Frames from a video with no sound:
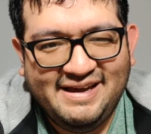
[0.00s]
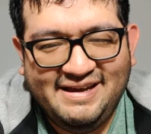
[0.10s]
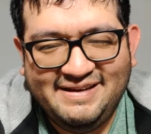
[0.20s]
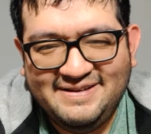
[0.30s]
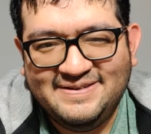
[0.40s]

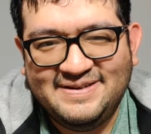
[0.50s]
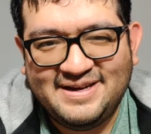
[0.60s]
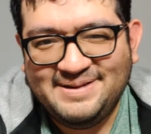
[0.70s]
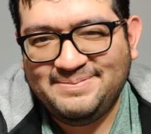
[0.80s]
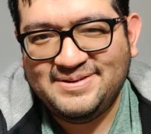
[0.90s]
And you know, he
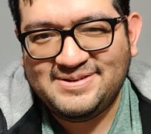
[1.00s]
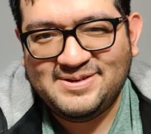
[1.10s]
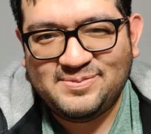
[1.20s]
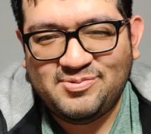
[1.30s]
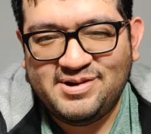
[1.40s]
kind of plays a
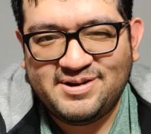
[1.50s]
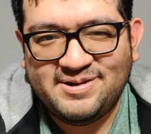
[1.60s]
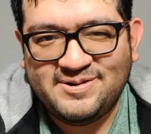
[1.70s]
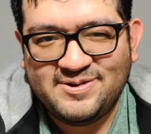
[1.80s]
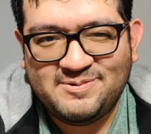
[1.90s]
little prank
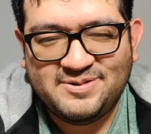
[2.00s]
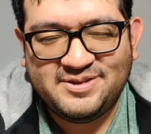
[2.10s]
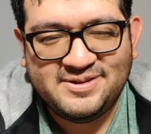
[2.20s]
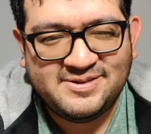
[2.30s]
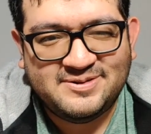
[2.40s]
on her with
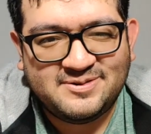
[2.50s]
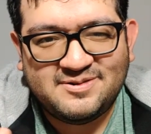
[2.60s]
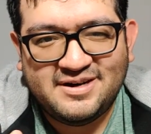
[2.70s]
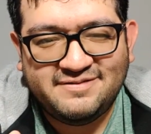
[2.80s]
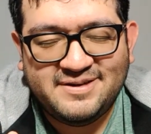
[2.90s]
his little
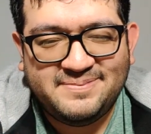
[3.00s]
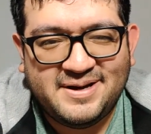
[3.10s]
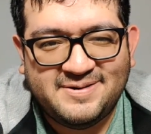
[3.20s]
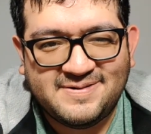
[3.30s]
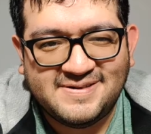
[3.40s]
gravity
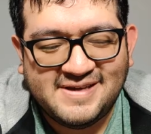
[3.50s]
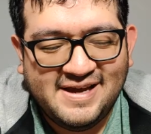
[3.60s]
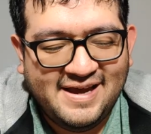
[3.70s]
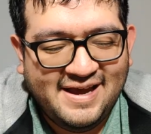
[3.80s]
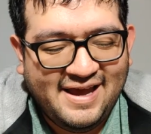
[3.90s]
powers,
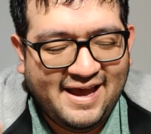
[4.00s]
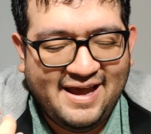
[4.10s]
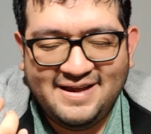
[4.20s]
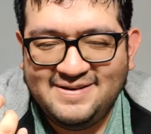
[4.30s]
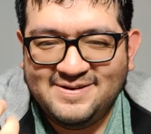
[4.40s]

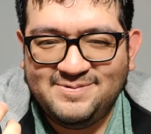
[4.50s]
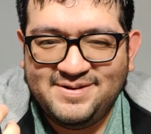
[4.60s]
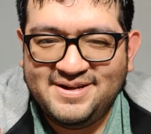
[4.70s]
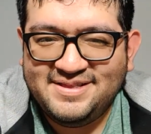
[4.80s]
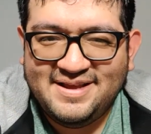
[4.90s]
and you know,
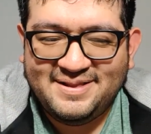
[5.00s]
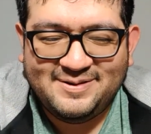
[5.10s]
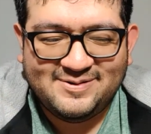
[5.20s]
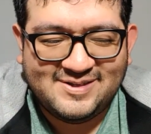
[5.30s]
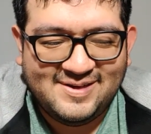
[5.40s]
we get that
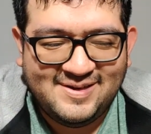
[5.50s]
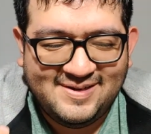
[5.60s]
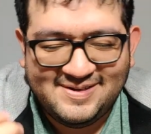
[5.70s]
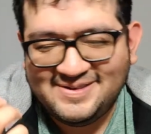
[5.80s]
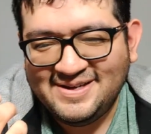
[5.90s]
little
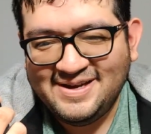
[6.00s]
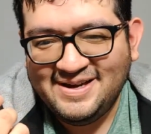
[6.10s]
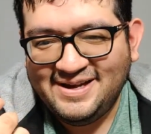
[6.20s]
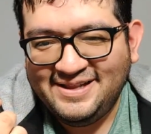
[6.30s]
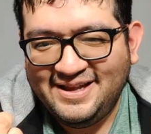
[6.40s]
tease
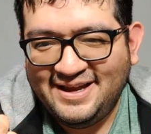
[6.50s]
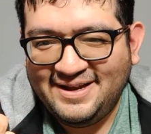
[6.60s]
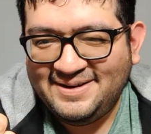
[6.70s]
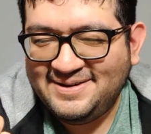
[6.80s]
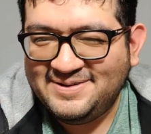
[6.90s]

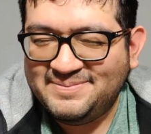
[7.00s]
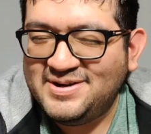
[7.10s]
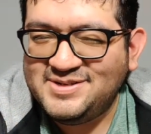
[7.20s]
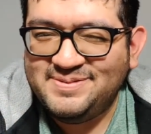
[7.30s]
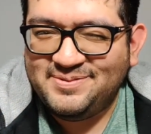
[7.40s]
that, you know,
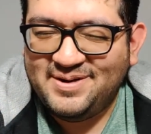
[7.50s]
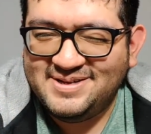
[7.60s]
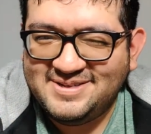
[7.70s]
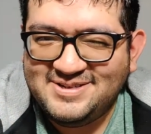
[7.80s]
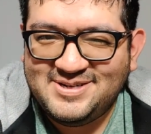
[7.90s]
Mashima
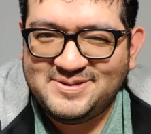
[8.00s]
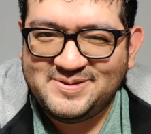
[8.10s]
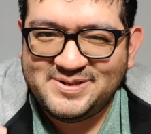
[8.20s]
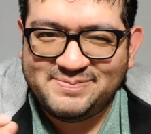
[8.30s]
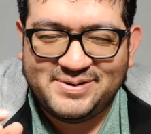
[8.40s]
wants to
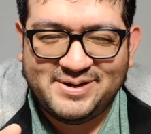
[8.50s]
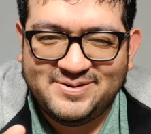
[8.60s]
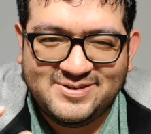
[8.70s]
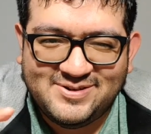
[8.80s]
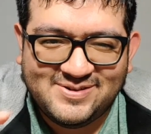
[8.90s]
show us, but he
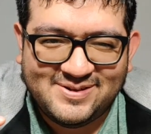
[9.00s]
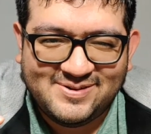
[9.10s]
only shows a